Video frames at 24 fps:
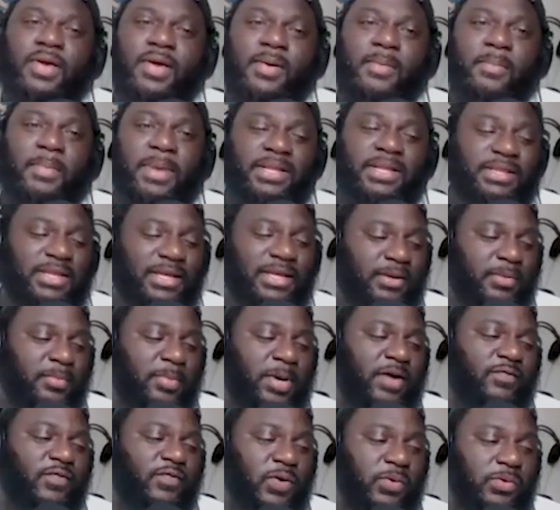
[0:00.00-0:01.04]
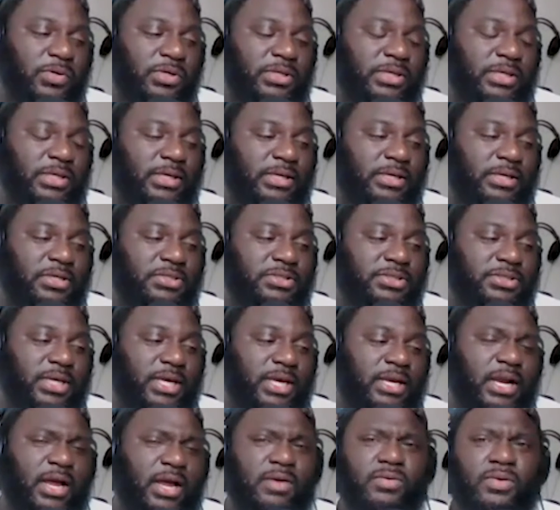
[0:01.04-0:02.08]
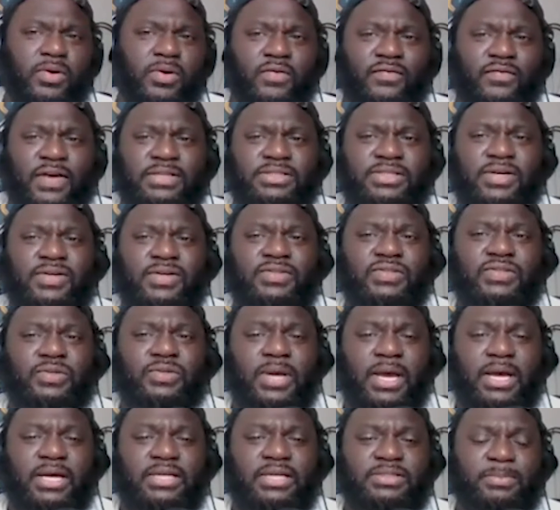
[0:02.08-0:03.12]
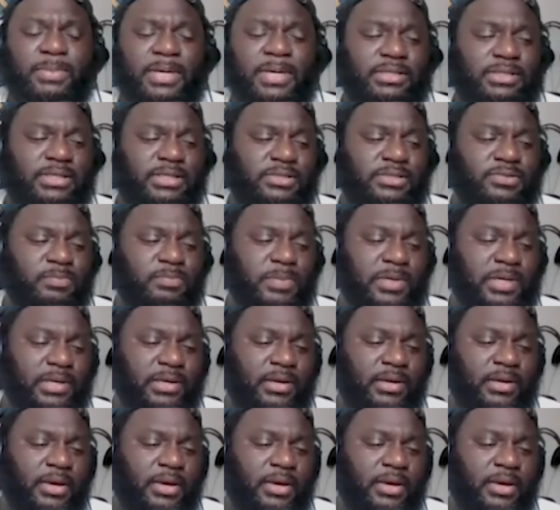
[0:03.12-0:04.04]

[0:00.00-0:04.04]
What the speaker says: My thing about voting is, and I don't know if I talked to you guys about this, but